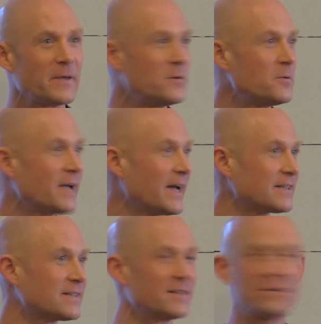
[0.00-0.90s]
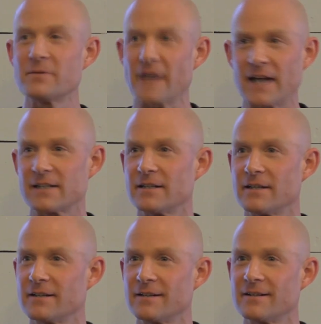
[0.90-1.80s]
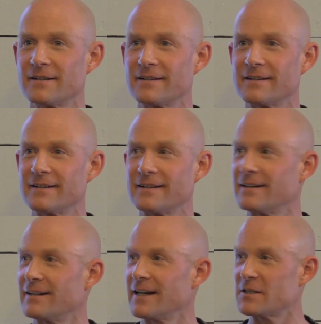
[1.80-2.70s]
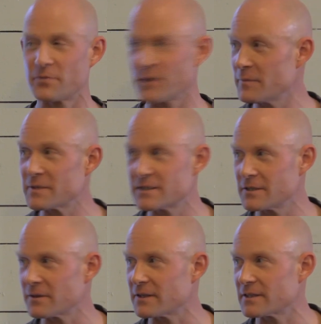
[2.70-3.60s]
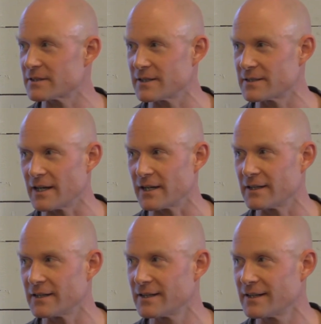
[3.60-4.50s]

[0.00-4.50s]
You get to do that. It's very mysterious, as I say.